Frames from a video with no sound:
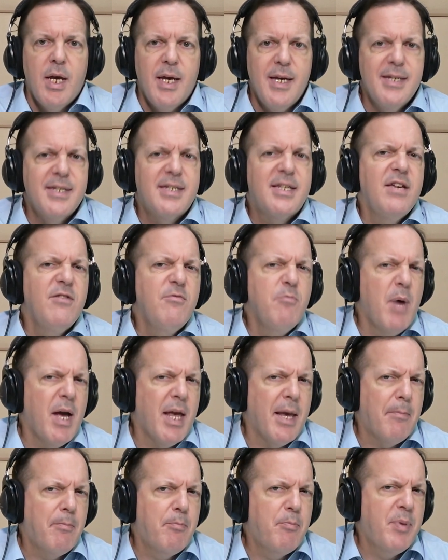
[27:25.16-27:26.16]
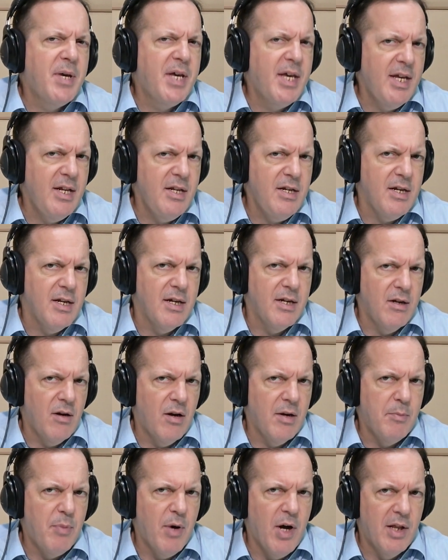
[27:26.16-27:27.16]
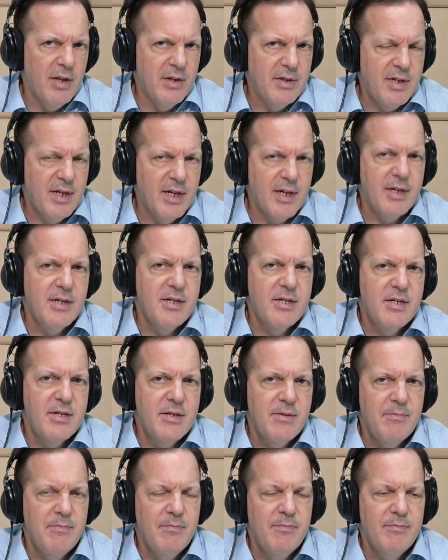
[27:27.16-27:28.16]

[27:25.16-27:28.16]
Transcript: is give my opinion on politics.